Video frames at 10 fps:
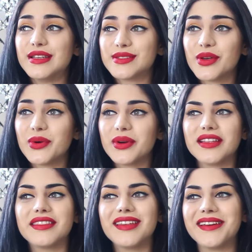So
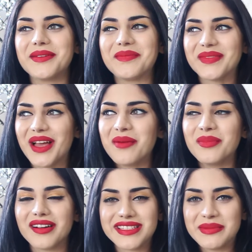the
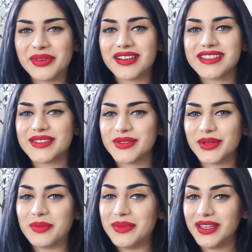unboxing process
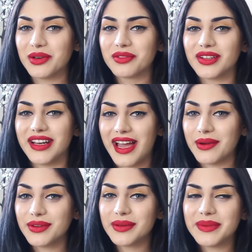took me over an
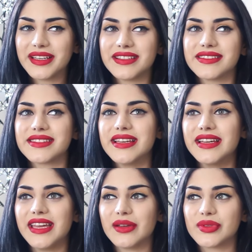hour because
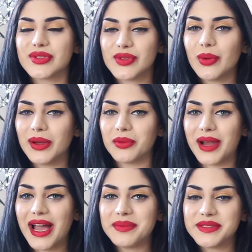it was so well
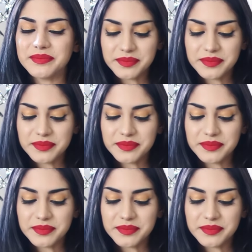wrapped.